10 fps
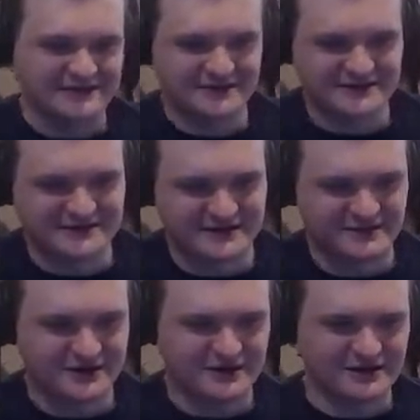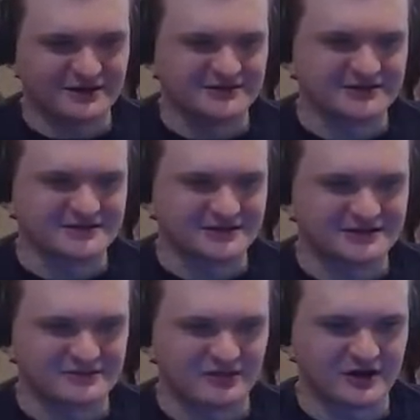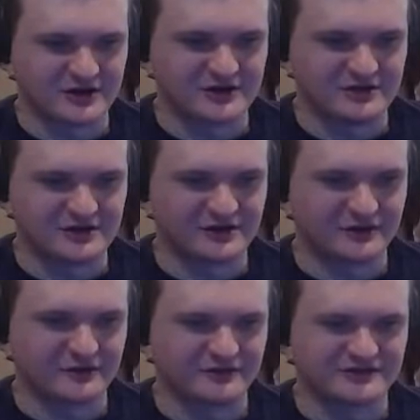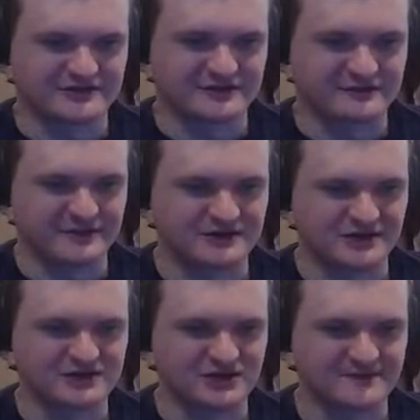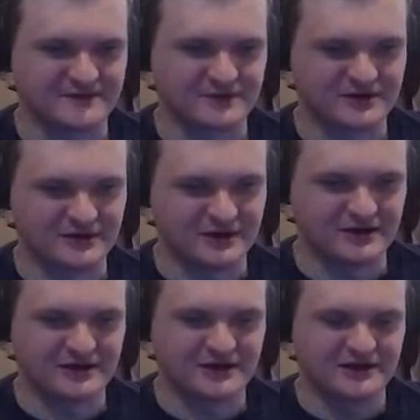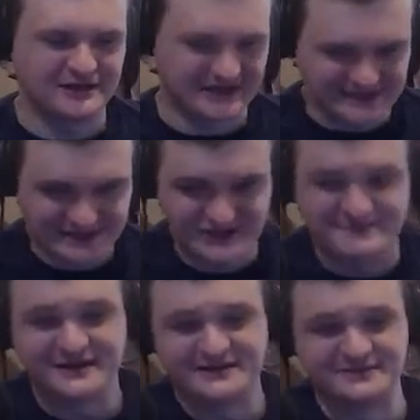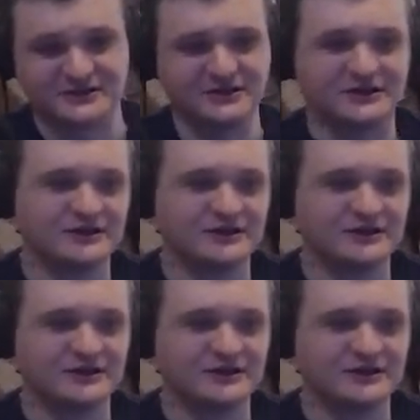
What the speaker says: like he's gonna break it, and he doesn't actually break it. You get a lot of questions like, my chain jump didn't break the gate. That's actually meant to be.